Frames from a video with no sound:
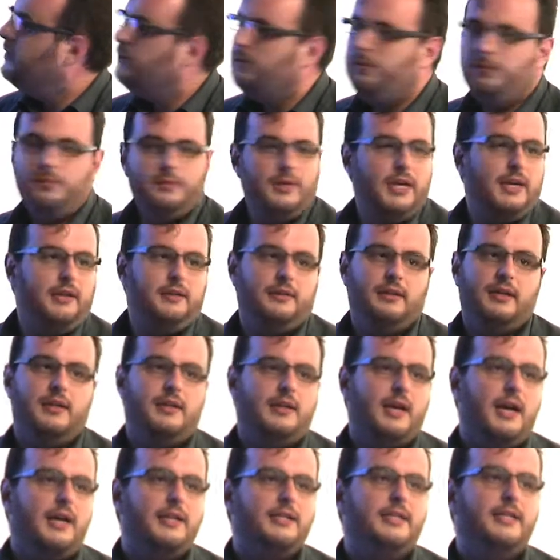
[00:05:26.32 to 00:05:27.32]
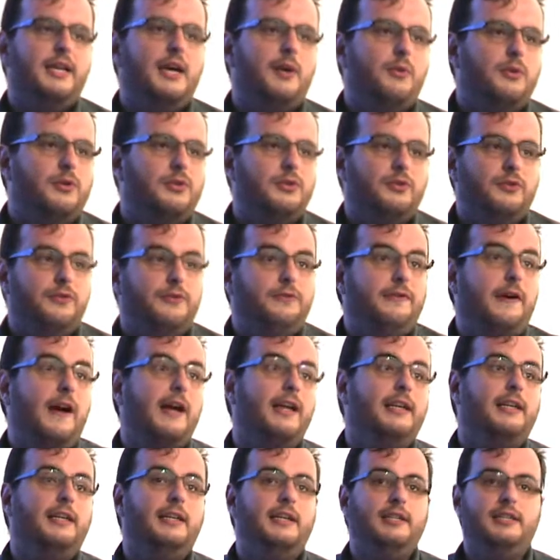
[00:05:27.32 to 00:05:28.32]
So the idea was to
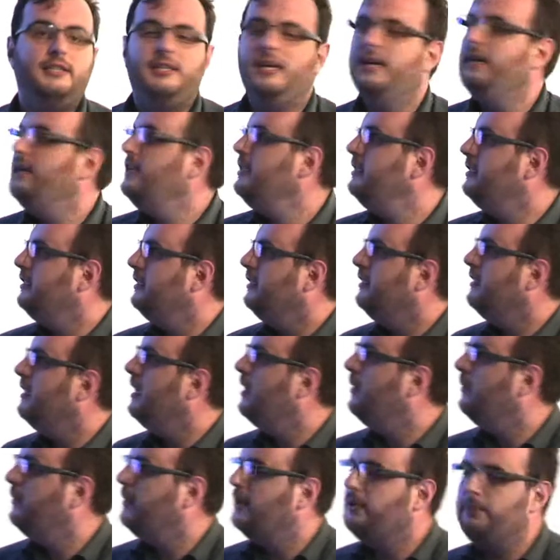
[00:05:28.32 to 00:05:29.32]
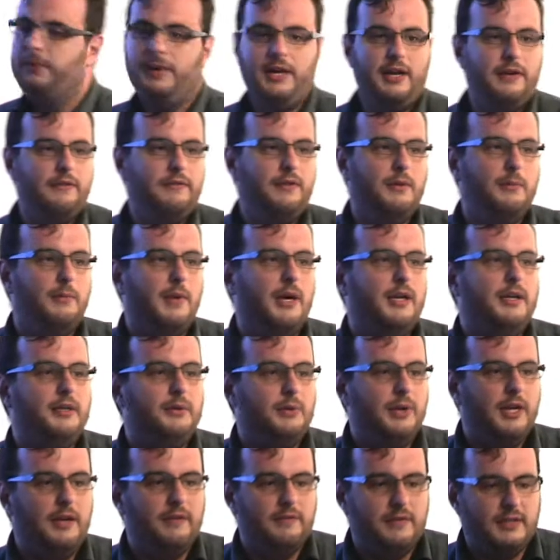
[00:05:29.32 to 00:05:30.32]
finally change it. Now that we have the money,
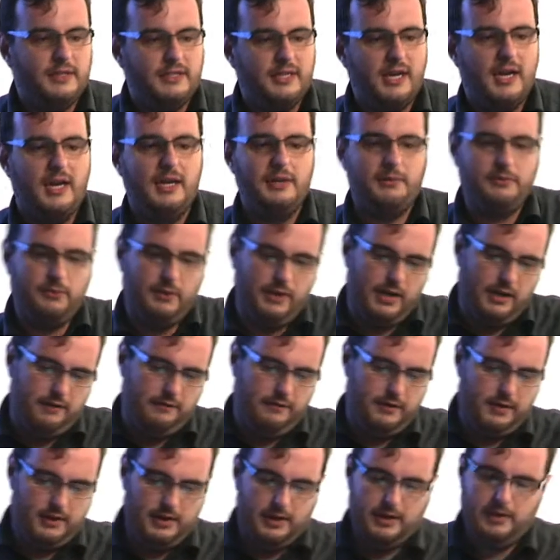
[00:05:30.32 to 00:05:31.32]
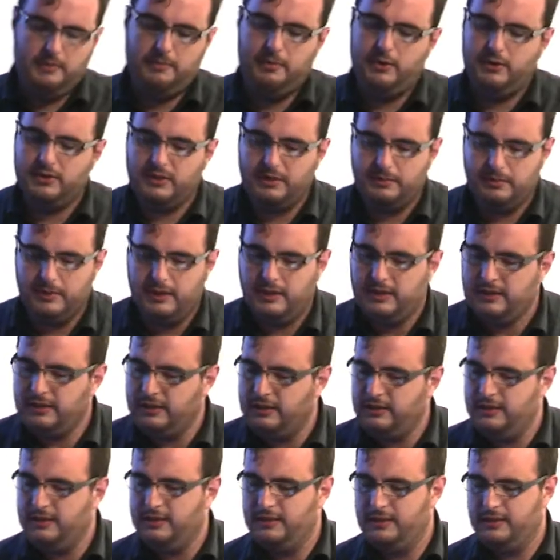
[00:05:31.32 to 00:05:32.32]
we have the time, we have the
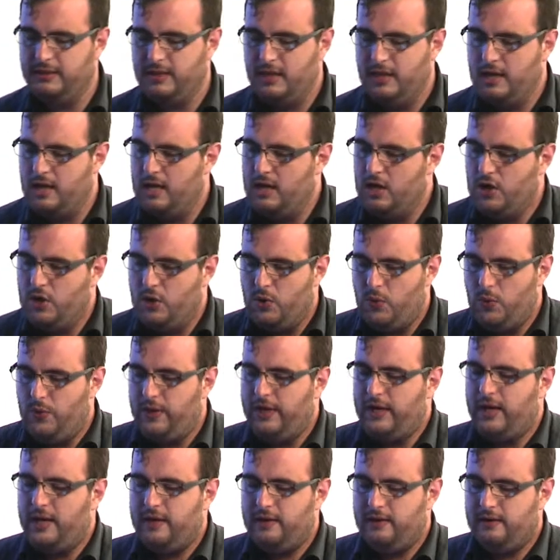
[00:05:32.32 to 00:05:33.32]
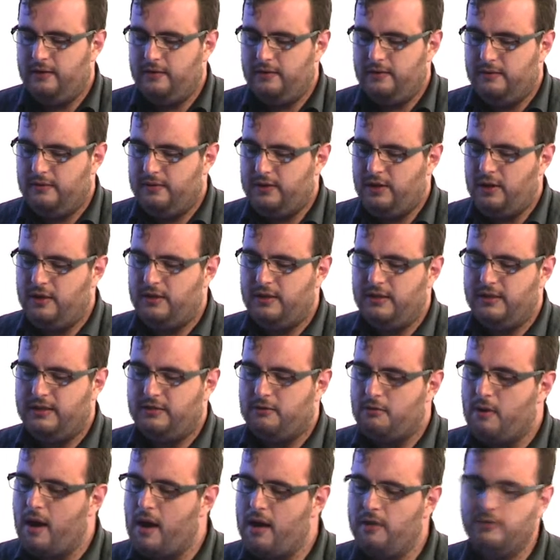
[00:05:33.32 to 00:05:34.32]
possibilities, we can turn
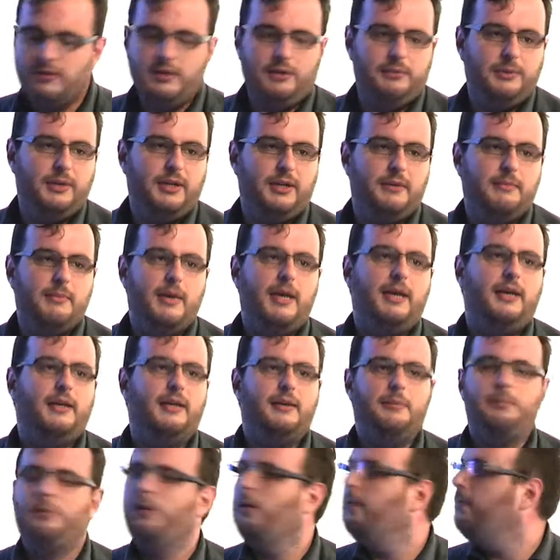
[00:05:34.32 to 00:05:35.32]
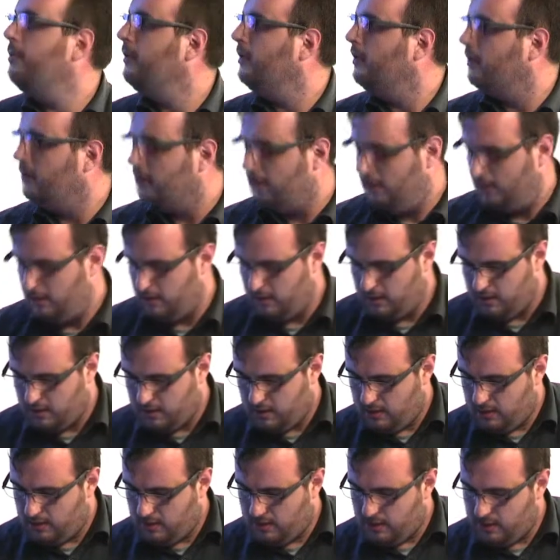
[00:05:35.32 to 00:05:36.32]
this around and we can make it a proper
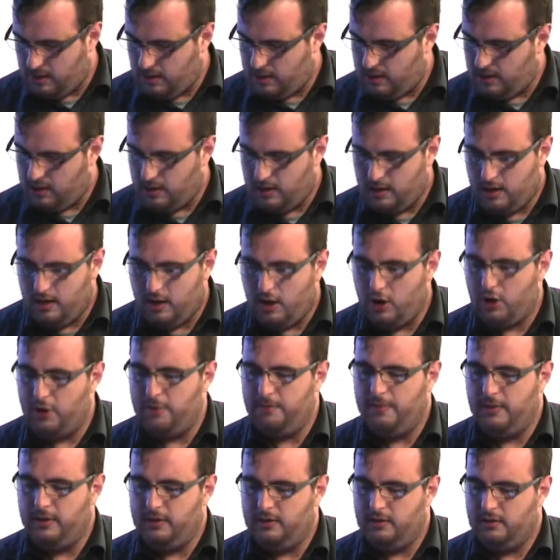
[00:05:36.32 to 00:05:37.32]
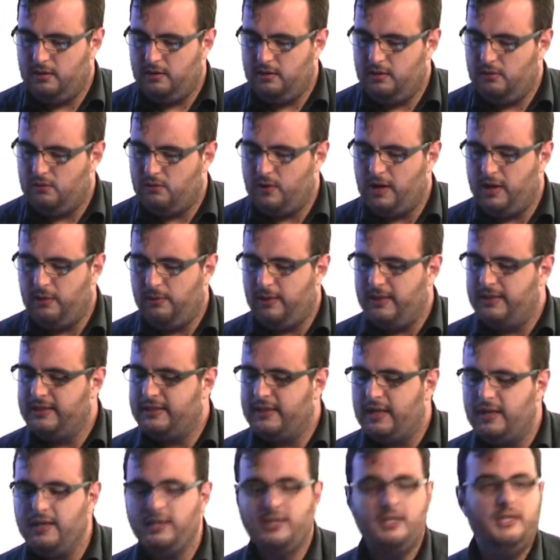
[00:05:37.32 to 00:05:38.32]
urban railway
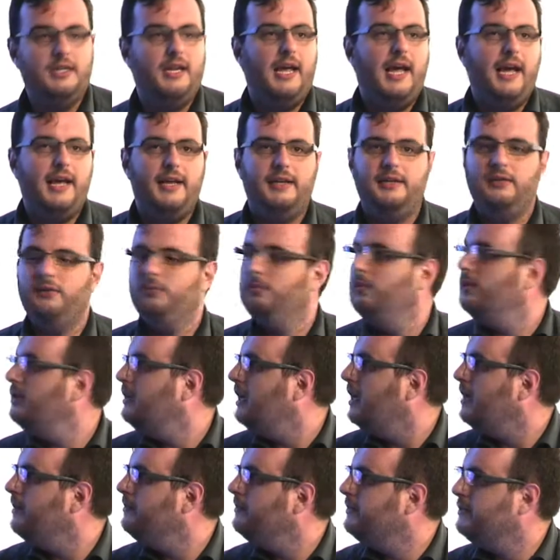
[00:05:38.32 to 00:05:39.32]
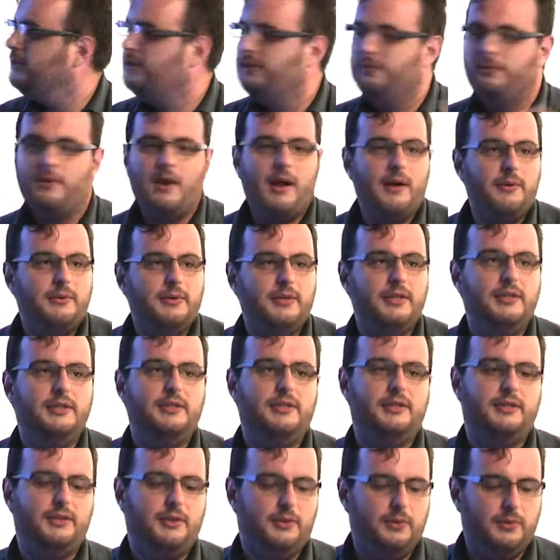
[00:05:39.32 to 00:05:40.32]
station and what comes around
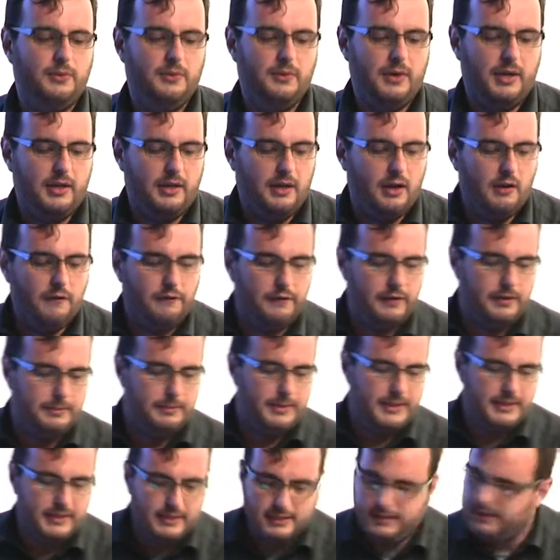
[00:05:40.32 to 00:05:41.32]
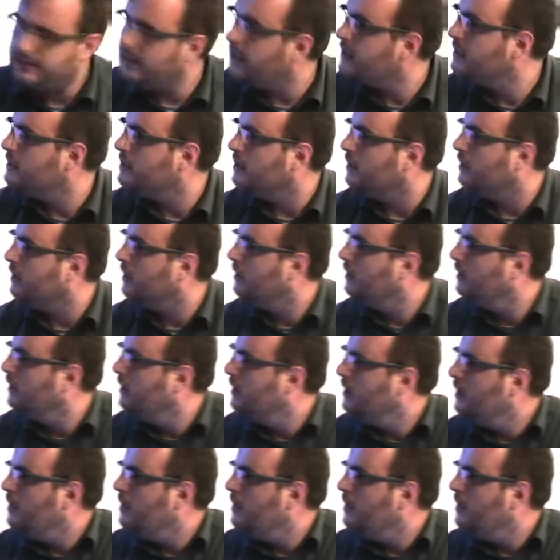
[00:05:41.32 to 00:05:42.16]
it, so a lovely business center,